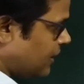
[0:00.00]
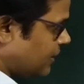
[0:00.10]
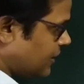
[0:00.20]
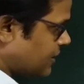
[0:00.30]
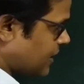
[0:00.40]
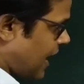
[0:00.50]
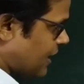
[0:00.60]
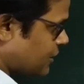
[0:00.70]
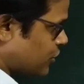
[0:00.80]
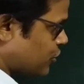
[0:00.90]
This
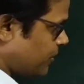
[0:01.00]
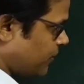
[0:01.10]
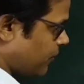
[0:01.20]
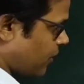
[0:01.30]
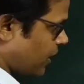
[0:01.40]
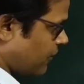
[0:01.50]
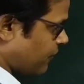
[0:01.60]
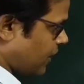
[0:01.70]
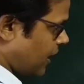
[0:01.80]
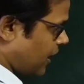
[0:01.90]
has to be
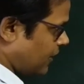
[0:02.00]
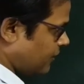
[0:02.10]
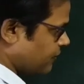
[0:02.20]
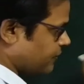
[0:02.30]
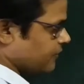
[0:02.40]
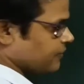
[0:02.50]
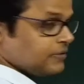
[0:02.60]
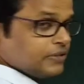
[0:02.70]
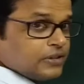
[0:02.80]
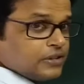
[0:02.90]
45.
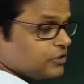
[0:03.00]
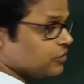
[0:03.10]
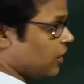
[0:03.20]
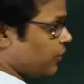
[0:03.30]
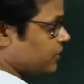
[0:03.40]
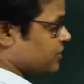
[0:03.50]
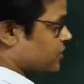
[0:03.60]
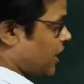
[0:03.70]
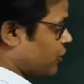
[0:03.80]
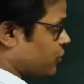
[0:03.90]
So now it
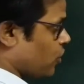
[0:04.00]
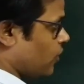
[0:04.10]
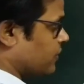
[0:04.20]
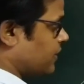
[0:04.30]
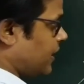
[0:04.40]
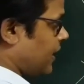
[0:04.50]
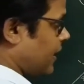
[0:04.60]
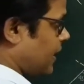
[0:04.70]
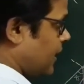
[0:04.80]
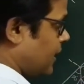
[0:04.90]
strikes over
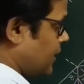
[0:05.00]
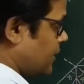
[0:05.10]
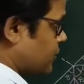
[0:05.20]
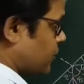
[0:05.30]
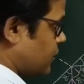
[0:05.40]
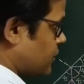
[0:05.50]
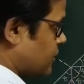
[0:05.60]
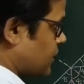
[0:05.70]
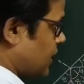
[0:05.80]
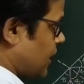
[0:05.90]
there. So
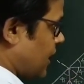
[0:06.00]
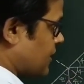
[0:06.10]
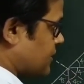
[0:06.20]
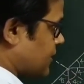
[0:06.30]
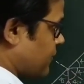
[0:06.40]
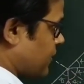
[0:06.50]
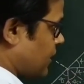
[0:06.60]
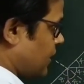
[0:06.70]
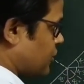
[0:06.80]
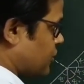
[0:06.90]
this has
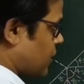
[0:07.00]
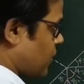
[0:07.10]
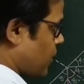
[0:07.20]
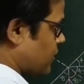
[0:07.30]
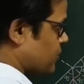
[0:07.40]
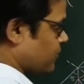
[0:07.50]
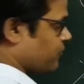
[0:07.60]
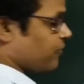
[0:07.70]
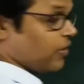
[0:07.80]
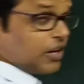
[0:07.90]
definitely a choice of
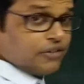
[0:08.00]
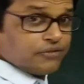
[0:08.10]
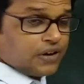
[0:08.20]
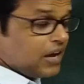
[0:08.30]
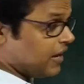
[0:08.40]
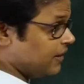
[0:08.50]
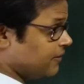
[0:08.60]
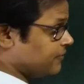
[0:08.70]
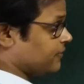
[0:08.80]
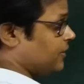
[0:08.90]
45.